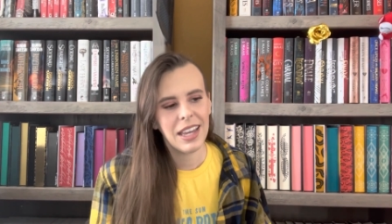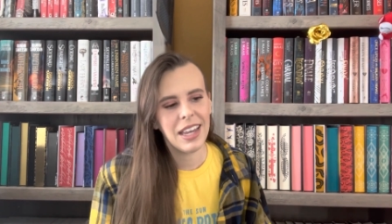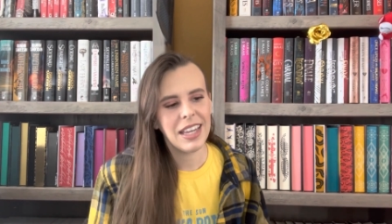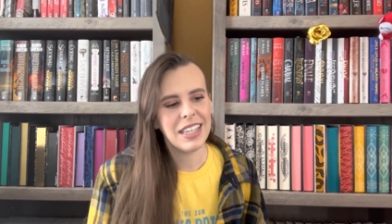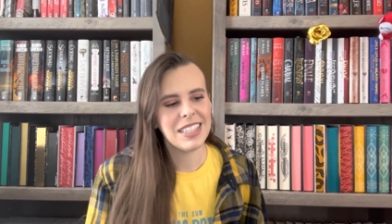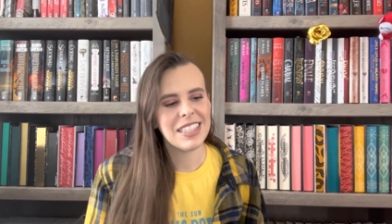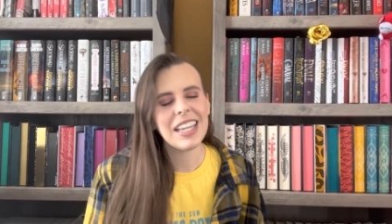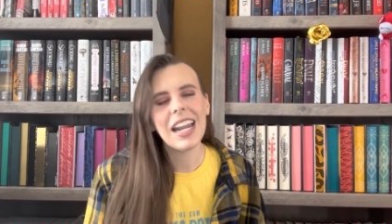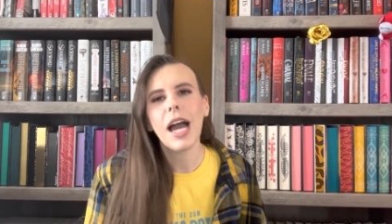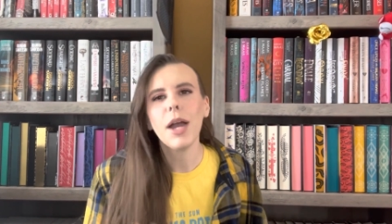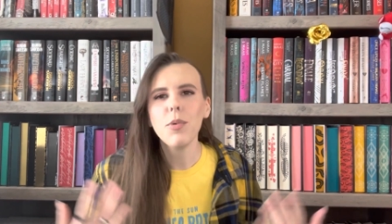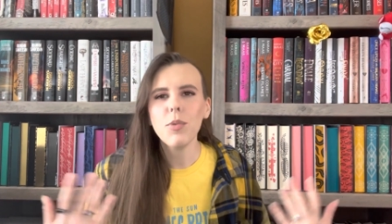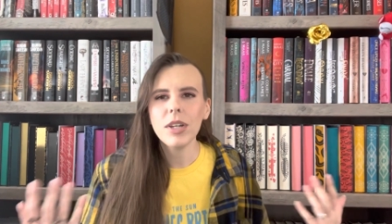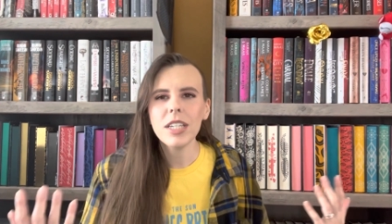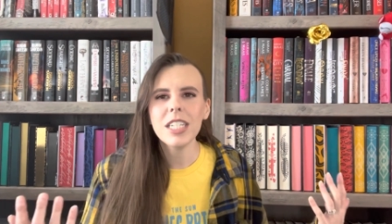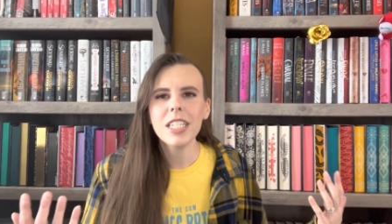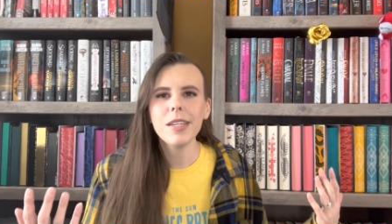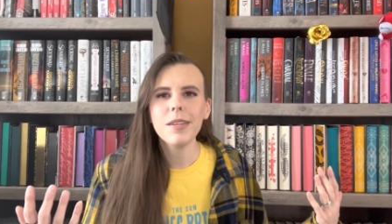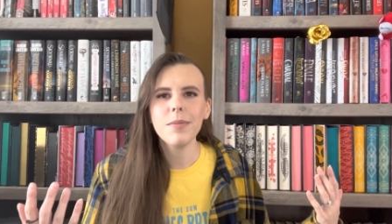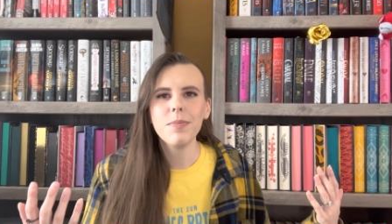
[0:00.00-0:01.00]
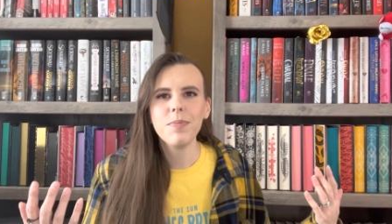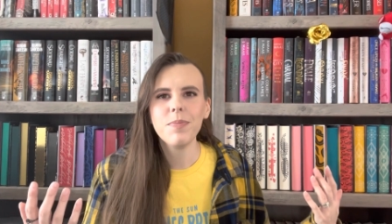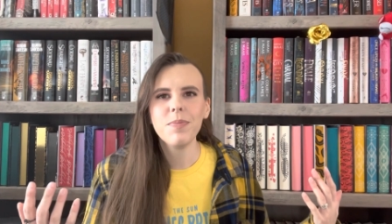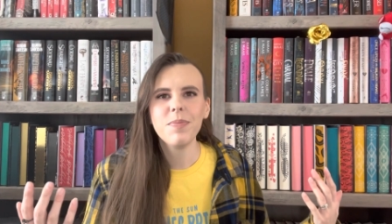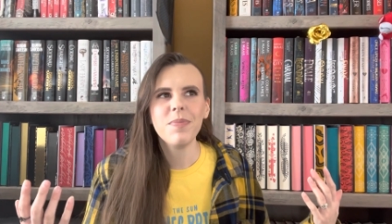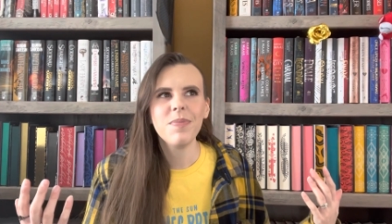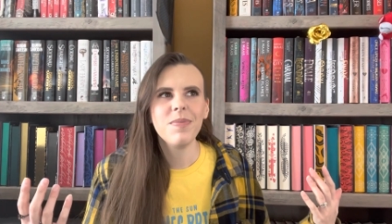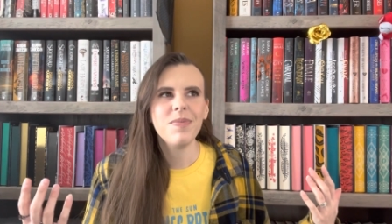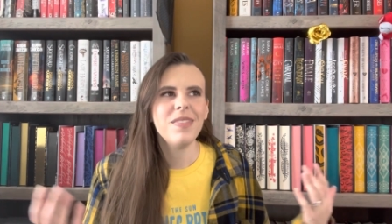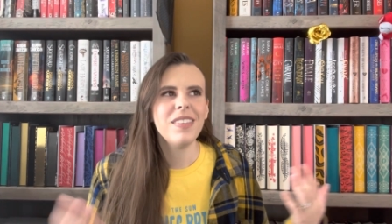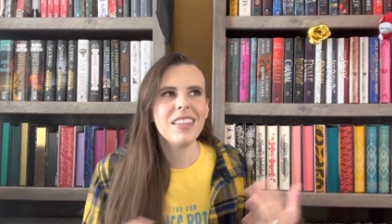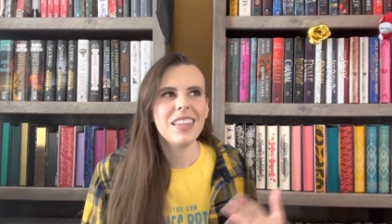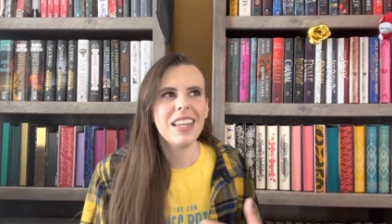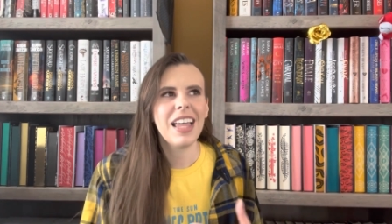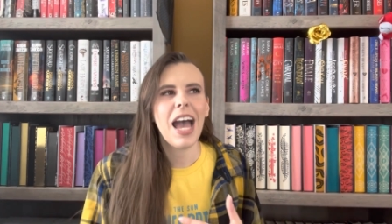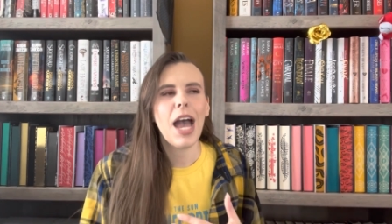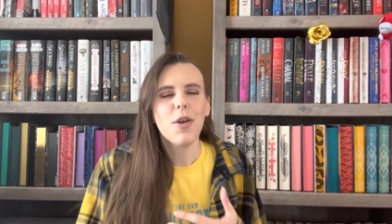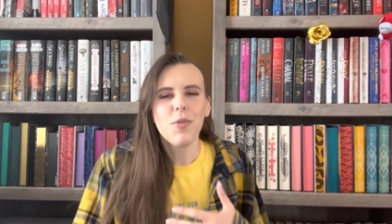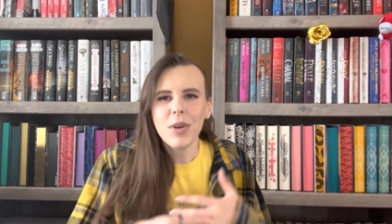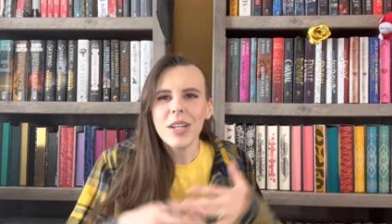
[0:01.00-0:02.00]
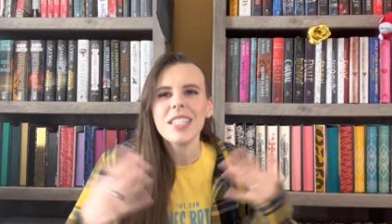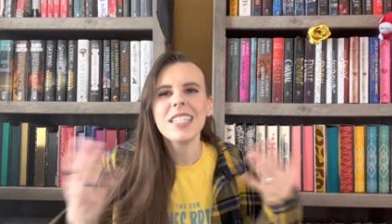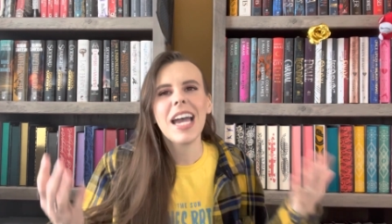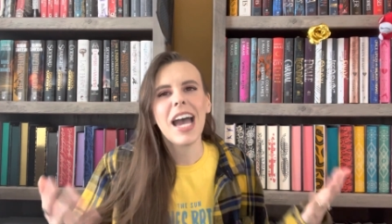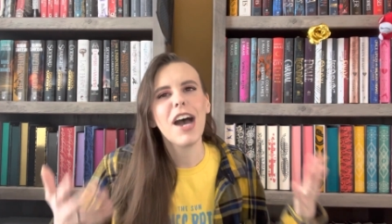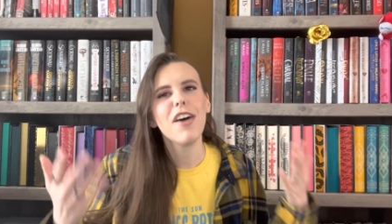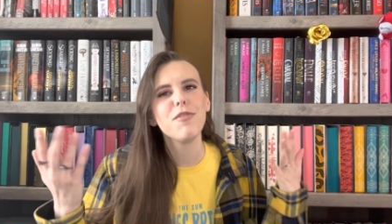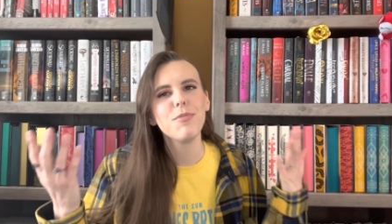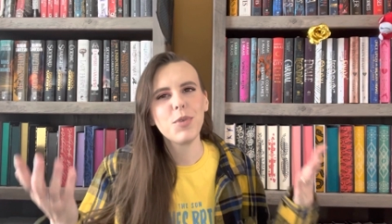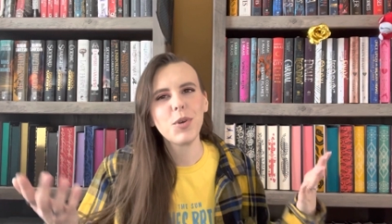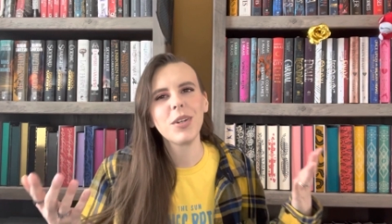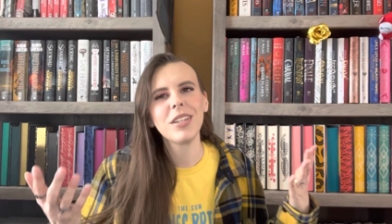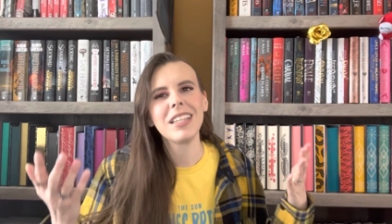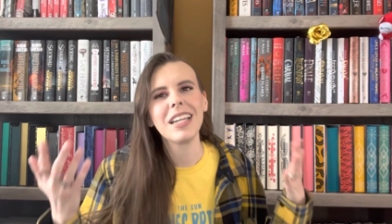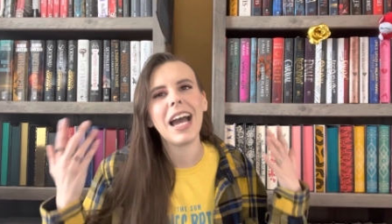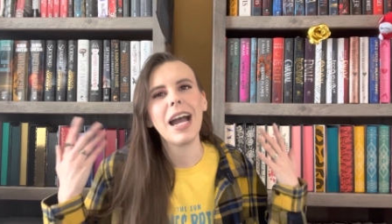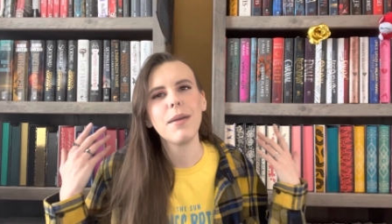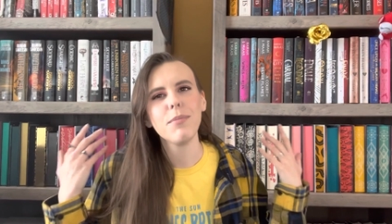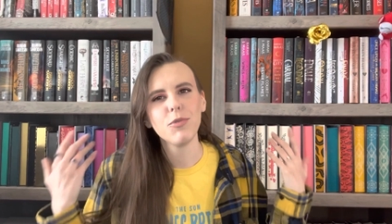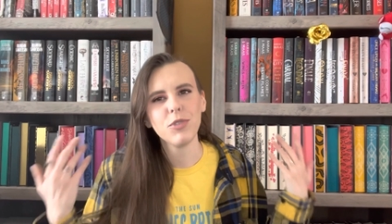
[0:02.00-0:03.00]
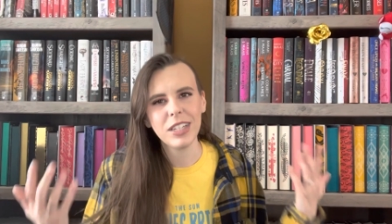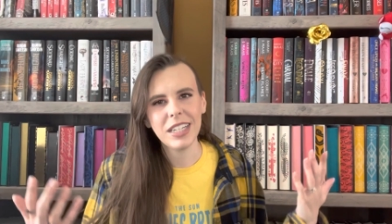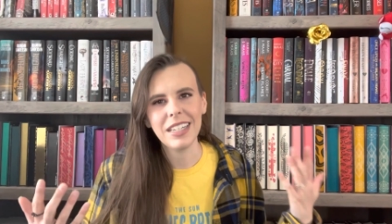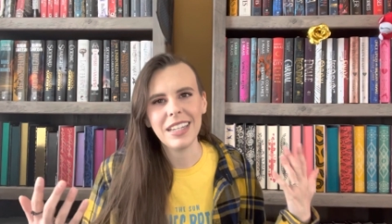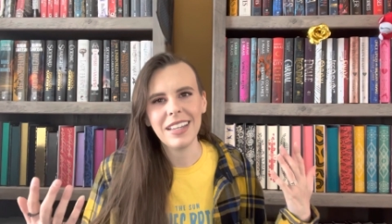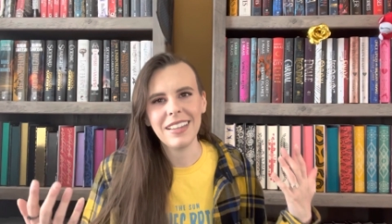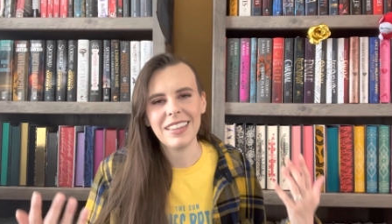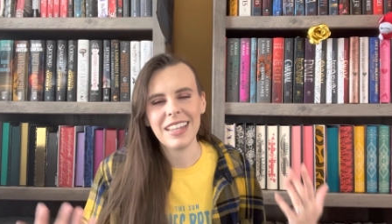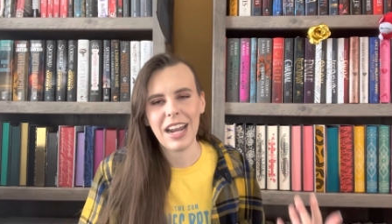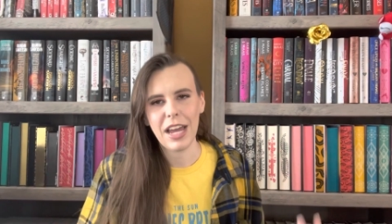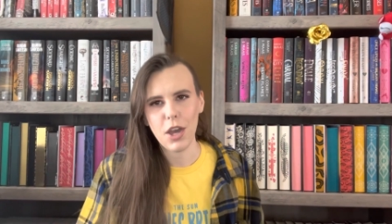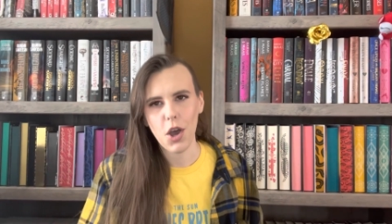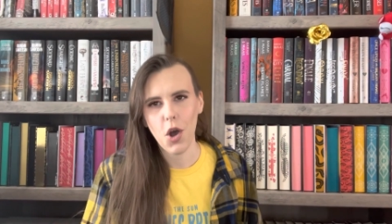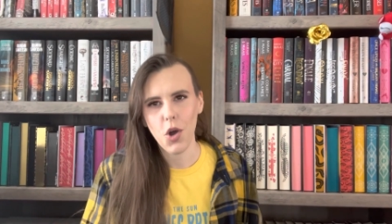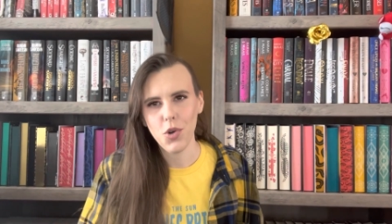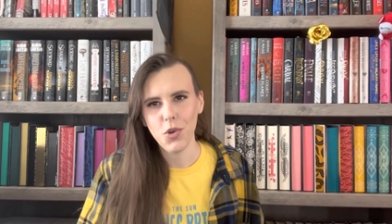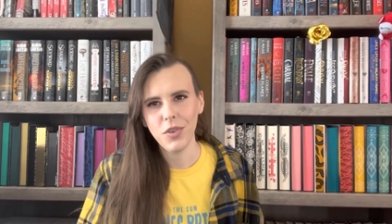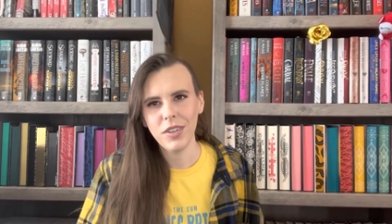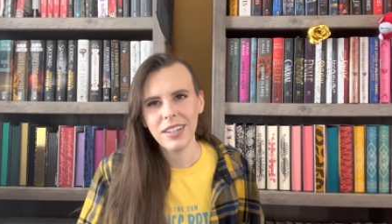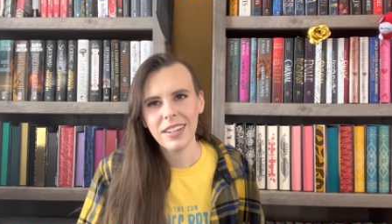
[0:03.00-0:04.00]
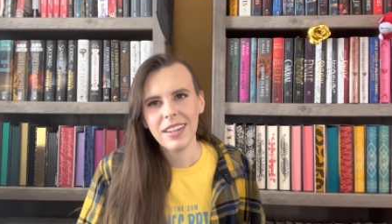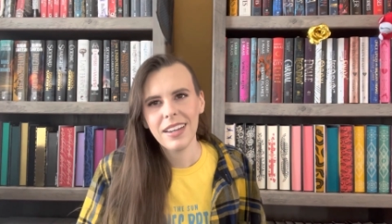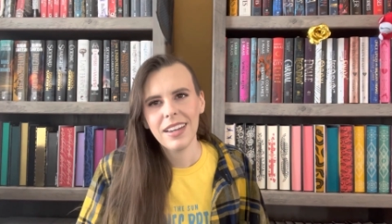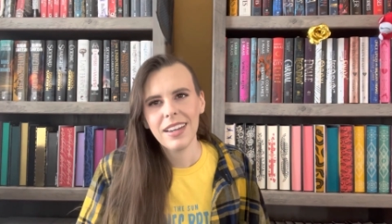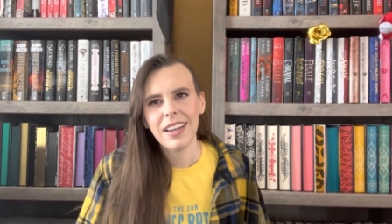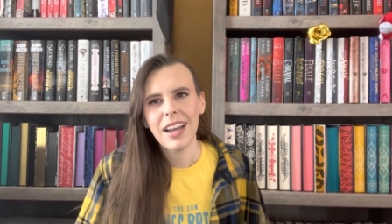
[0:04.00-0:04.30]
is that I want to have more that I'm reading that I own.